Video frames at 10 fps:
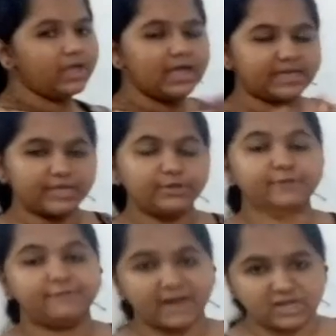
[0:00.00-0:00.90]
Can you
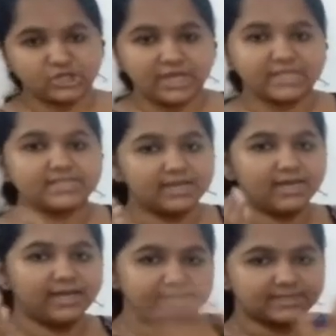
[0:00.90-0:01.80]
differentiate
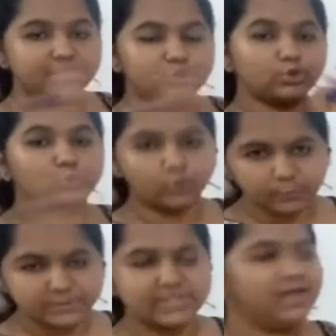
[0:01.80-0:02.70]
it into
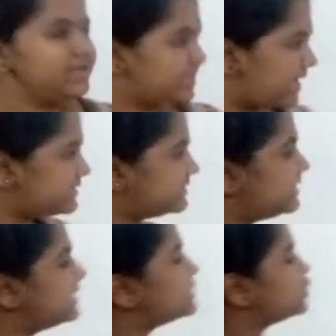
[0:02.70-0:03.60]
groups? Yes,
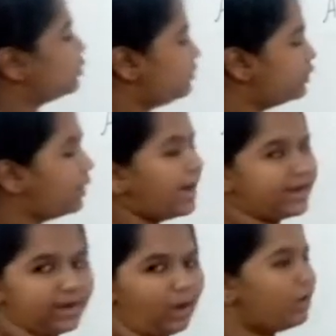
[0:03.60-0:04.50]
these two blue are
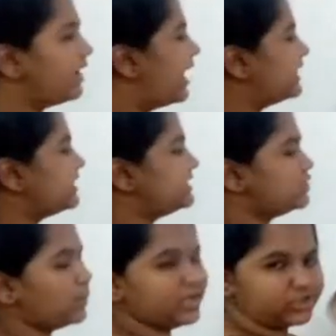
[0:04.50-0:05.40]
long and these two
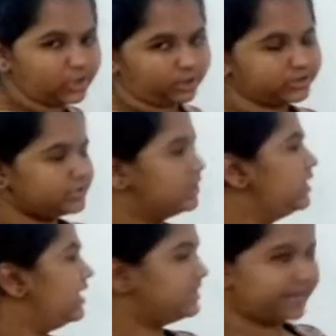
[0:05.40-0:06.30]
are short.
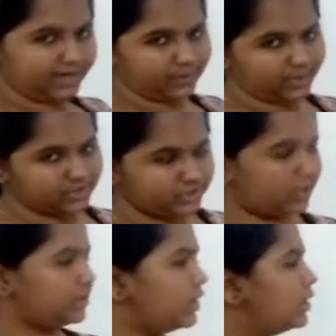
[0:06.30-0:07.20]
The red one is short.
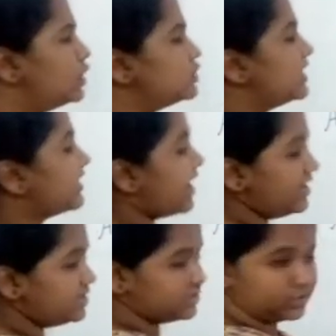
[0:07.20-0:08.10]
So the red
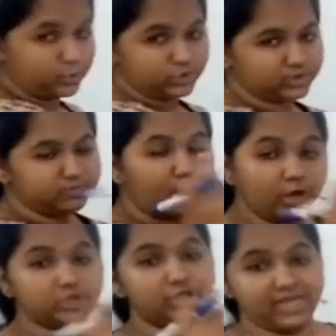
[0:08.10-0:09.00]
two small
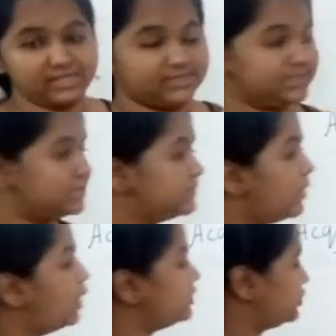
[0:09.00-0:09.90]
chains, the small
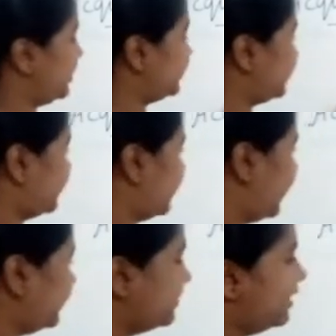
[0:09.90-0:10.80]
chains are
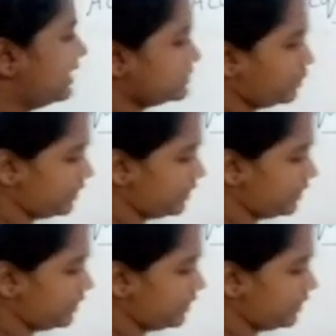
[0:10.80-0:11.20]
called as what?